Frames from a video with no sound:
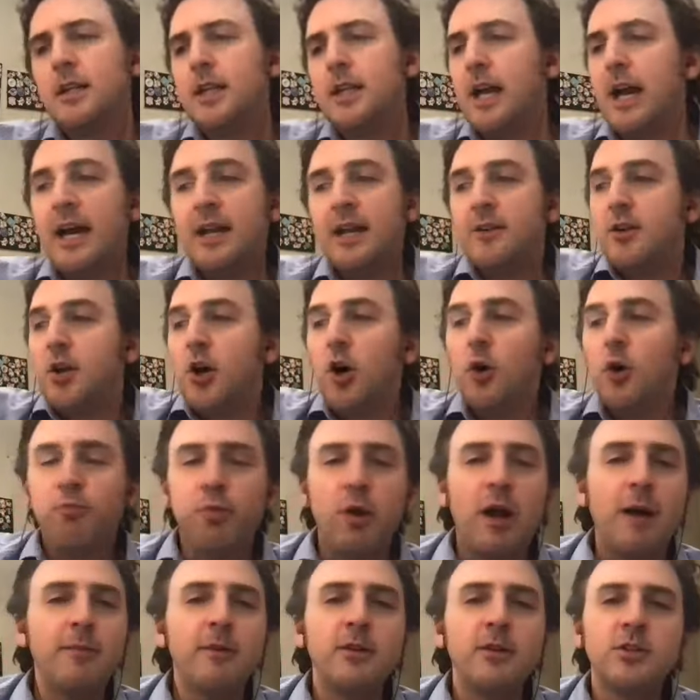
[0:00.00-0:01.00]
yeah, I don't know,
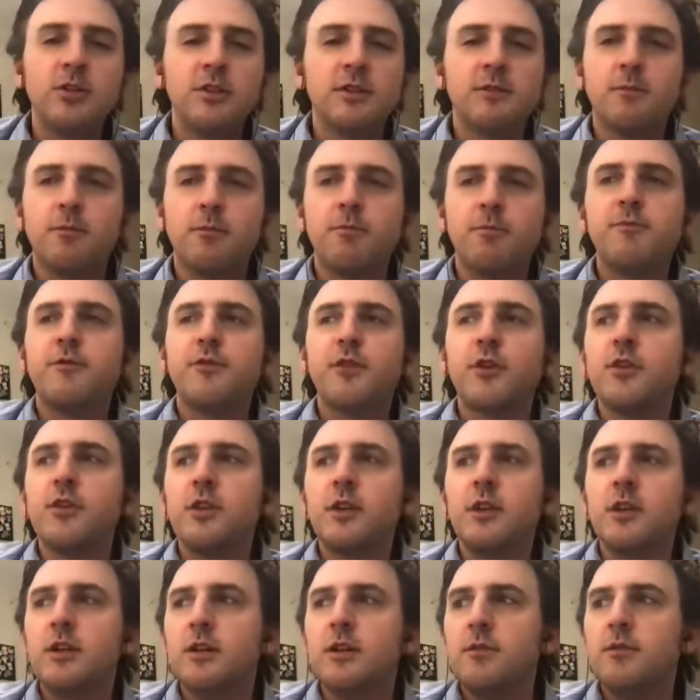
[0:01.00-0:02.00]
probably just for
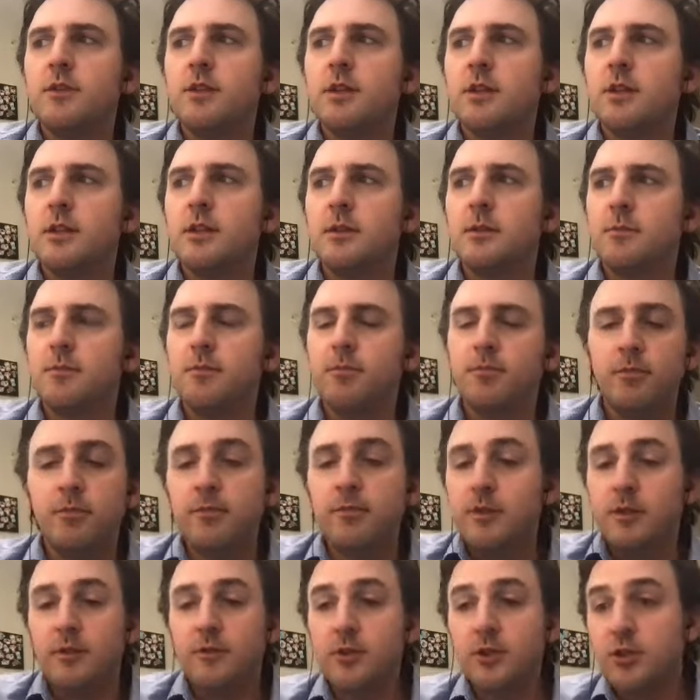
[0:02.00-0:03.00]
the the
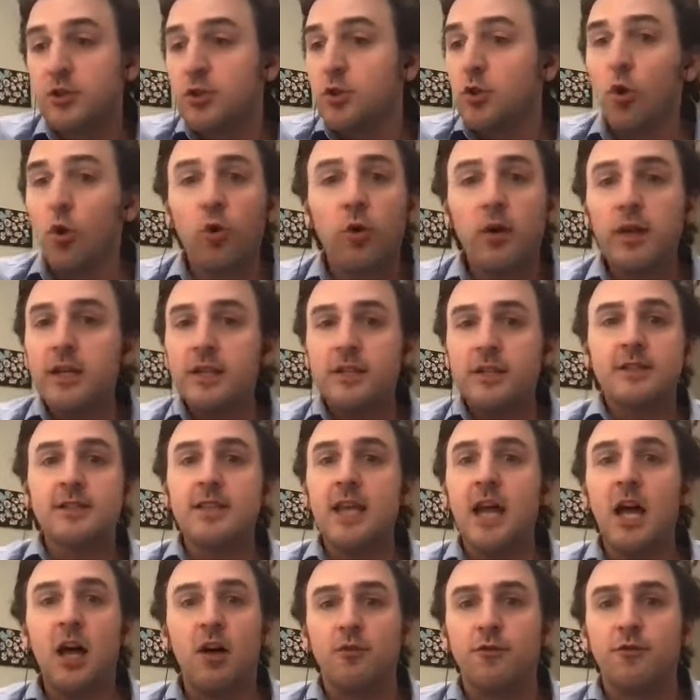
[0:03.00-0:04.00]
the story
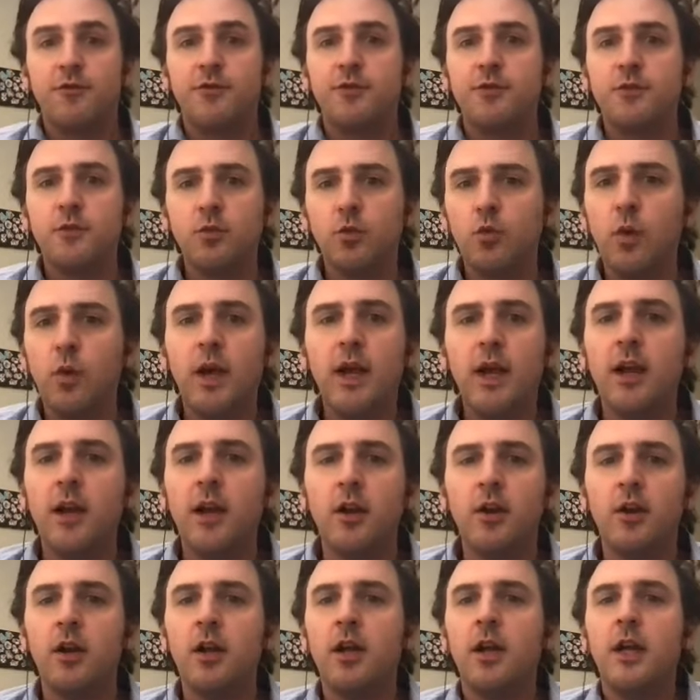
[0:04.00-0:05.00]
itself,
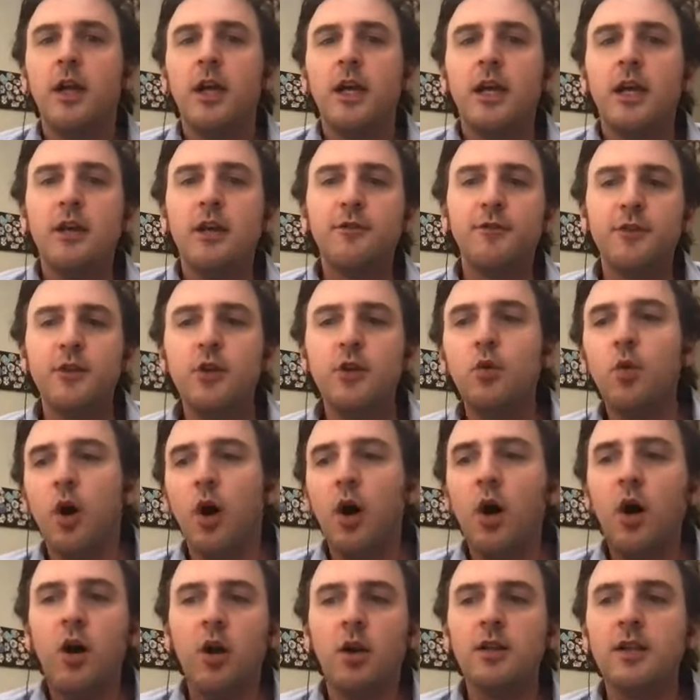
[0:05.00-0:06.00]
where if you
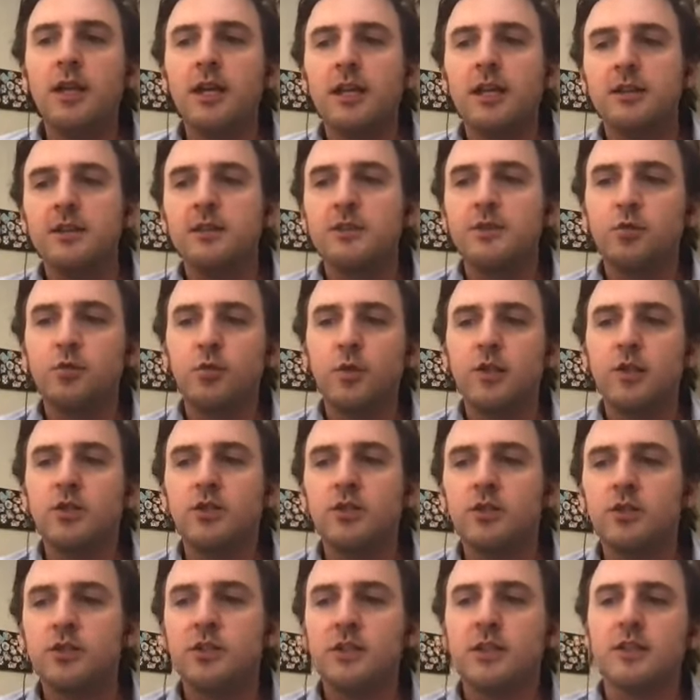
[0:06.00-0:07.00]
are like this
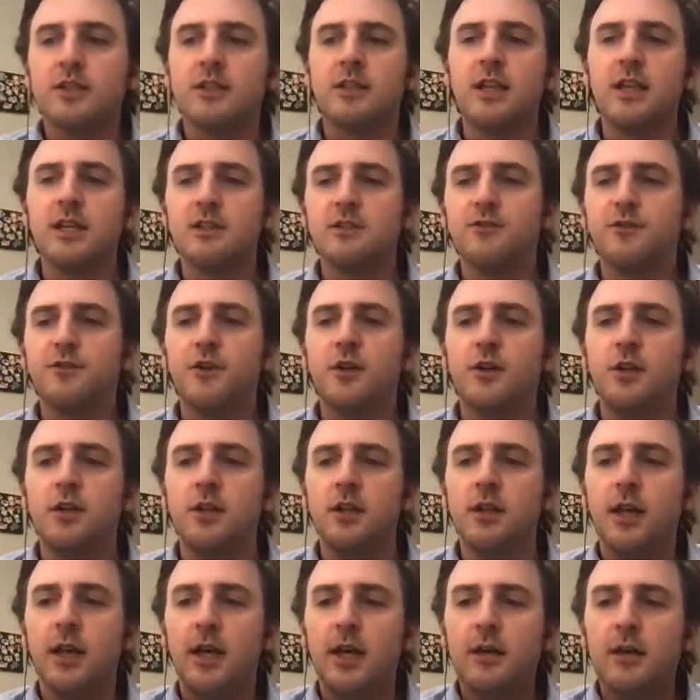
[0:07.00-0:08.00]
rich,
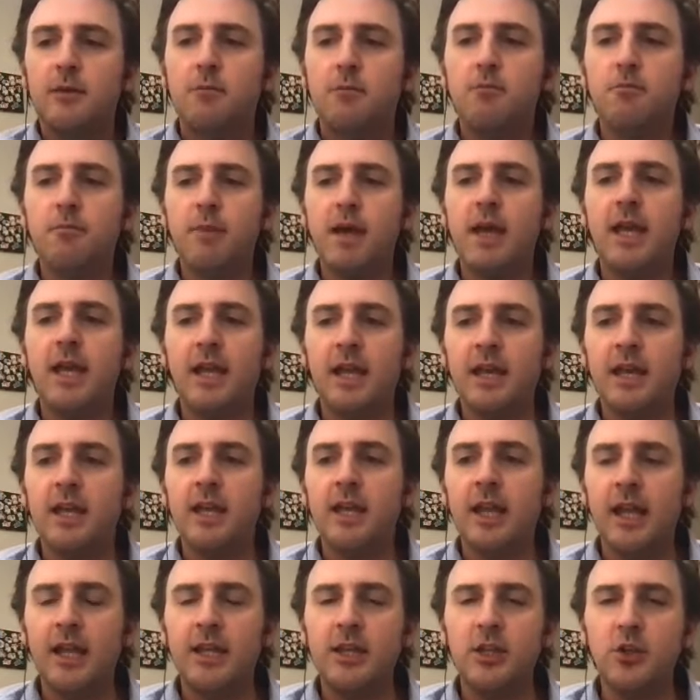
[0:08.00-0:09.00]
successful
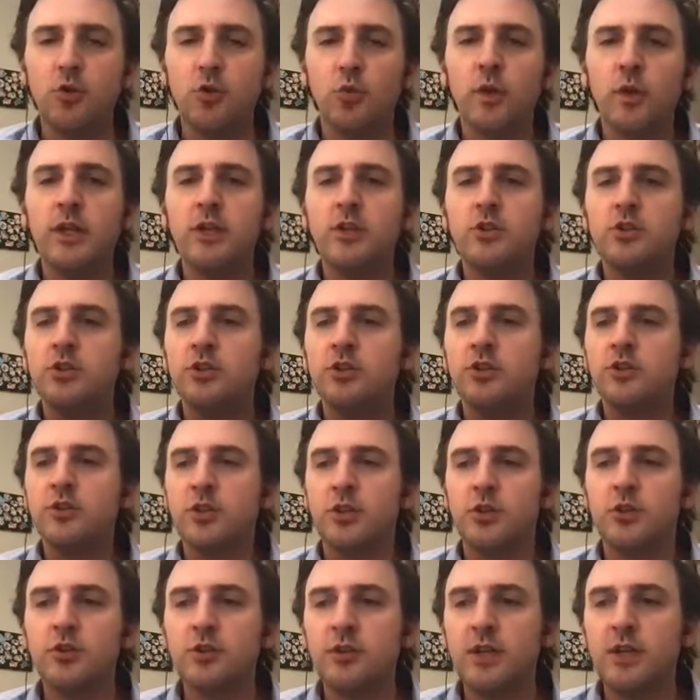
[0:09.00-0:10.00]
man and you reach a
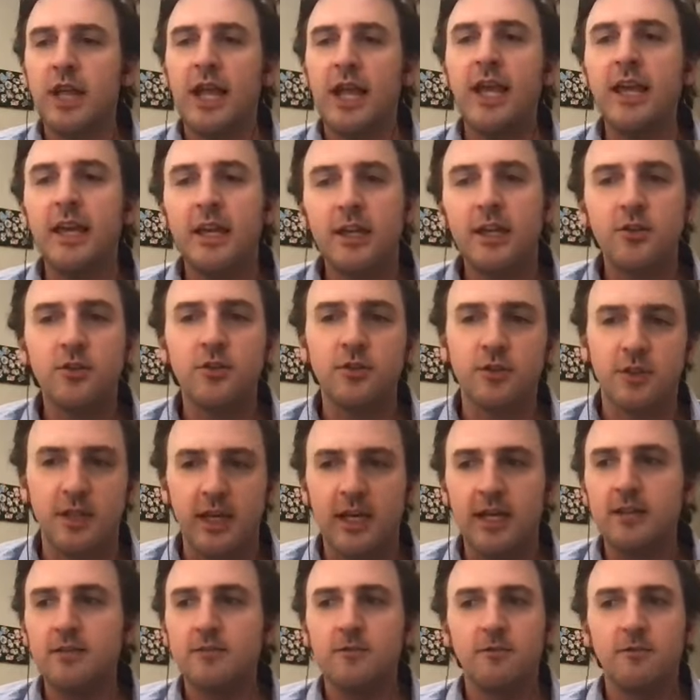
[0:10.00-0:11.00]
certain age,
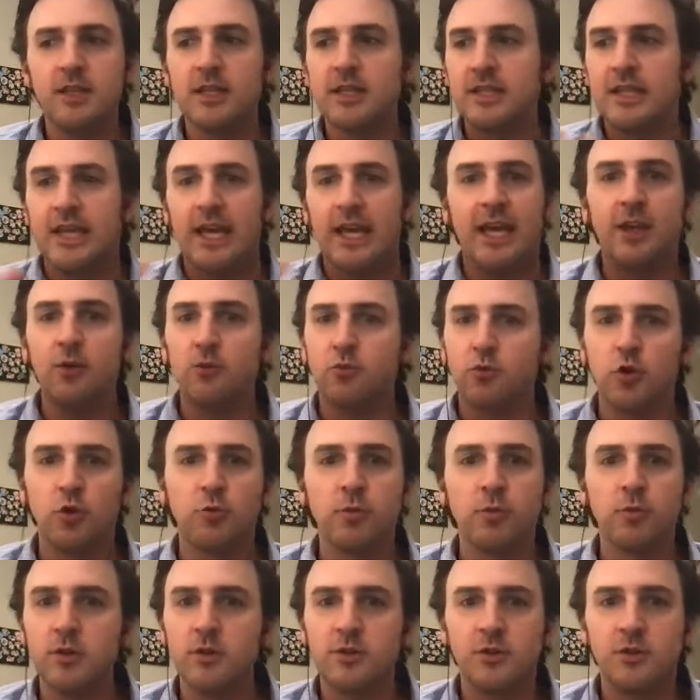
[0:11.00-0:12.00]
then the gay
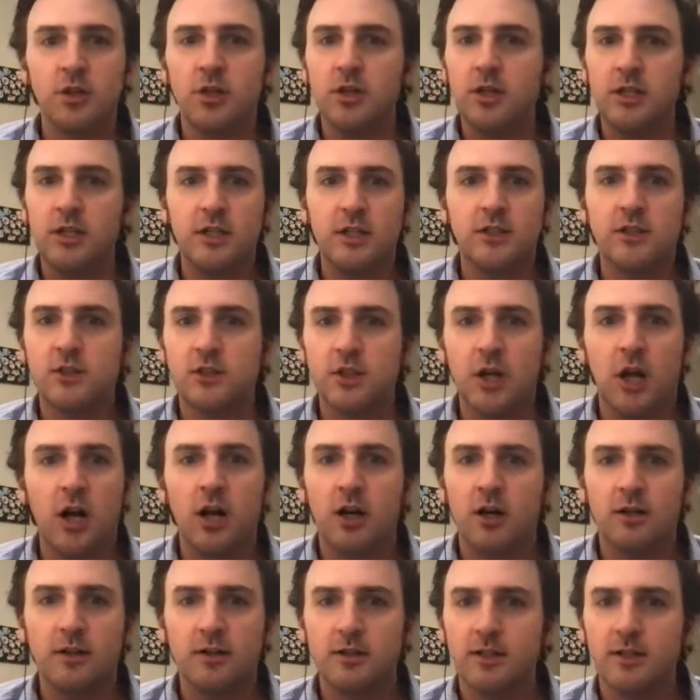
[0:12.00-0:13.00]
rumors are gonna
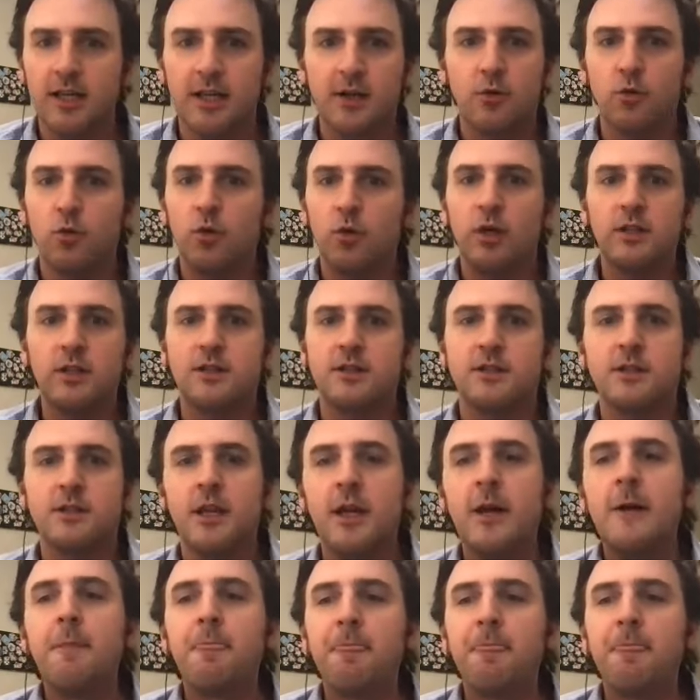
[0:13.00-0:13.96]
start. Like, what's